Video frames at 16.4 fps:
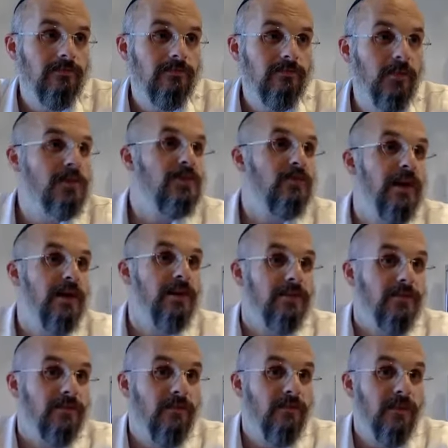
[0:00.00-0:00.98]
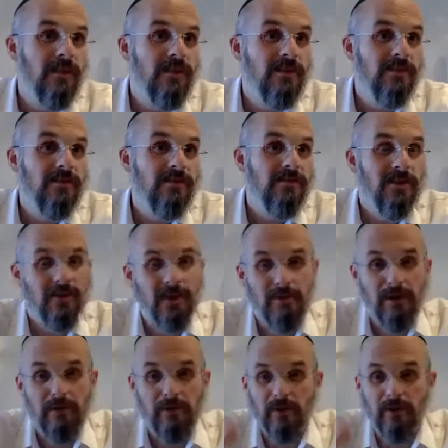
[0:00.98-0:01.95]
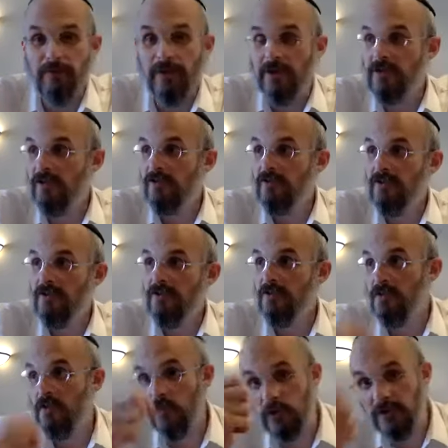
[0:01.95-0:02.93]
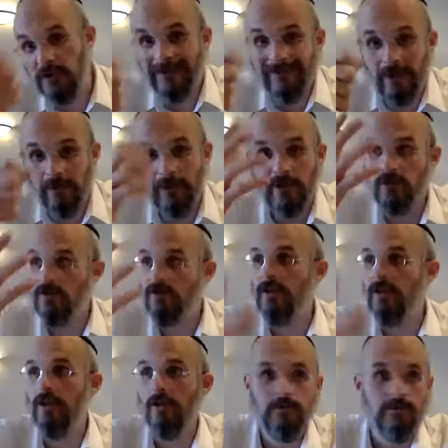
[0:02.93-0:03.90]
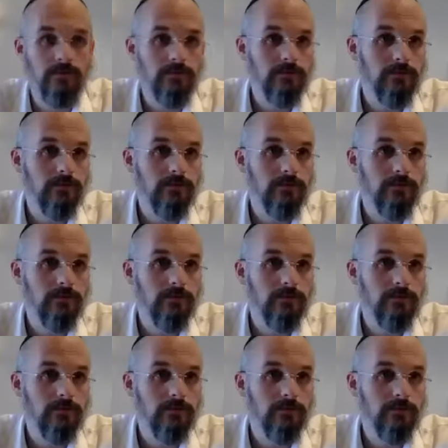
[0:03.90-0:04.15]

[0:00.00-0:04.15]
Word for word: Much greater. The love I feel for my children or the words I tell my children I love you?